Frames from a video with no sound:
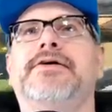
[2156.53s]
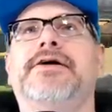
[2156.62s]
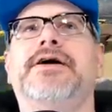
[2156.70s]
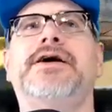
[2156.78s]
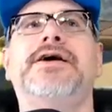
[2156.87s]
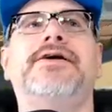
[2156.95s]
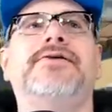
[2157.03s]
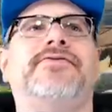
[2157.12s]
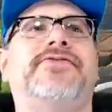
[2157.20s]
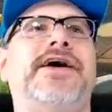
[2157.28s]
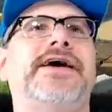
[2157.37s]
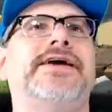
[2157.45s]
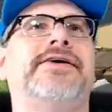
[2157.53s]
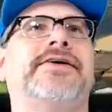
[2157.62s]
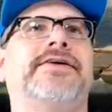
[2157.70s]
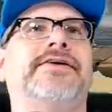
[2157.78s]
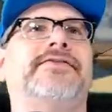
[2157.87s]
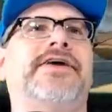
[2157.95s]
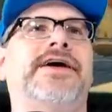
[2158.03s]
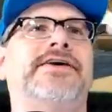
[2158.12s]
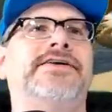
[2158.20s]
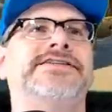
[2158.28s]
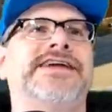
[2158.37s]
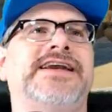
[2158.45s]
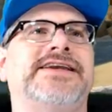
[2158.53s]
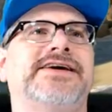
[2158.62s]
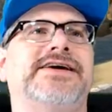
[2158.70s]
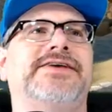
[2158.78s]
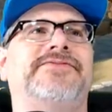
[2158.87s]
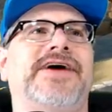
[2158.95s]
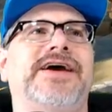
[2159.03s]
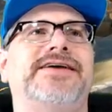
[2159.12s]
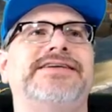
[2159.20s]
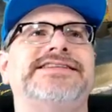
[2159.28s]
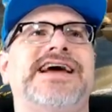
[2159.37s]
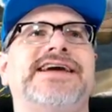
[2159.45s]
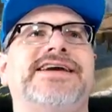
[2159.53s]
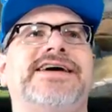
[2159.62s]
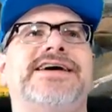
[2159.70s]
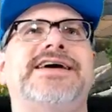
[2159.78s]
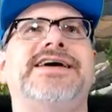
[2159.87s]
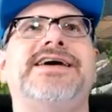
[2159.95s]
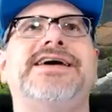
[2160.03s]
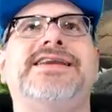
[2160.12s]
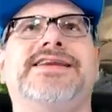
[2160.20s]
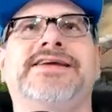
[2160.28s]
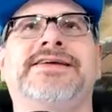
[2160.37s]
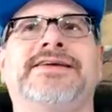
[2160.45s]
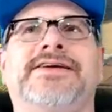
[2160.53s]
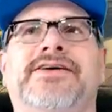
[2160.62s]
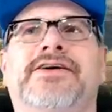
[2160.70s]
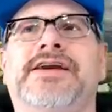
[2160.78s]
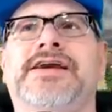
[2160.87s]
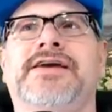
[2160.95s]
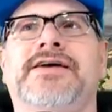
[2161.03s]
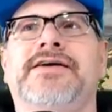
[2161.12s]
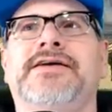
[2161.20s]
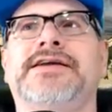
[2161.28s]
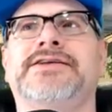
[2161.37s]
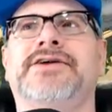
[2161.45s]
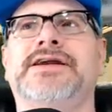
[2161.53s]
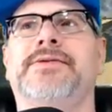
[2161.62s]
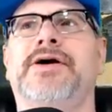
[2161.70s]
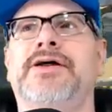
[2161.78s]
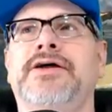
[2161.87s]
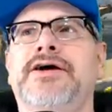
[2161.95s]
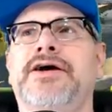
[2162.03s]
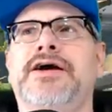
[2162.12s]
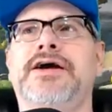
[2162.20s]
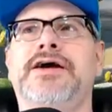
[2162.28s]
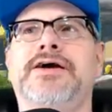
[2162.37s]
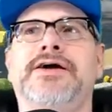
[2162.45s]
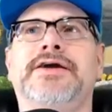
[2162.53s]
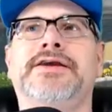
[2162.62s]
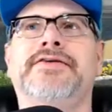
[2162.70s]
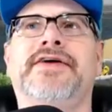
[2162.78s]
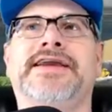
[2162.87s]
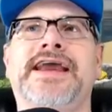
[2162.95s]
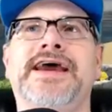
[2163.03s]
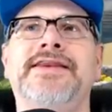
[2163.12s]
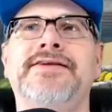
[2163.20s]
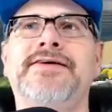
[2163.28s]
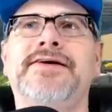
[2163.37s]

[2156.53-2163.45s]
Oh, fire. Fire is not good. Fire is not good. Okay, let's go get the ball. If I can.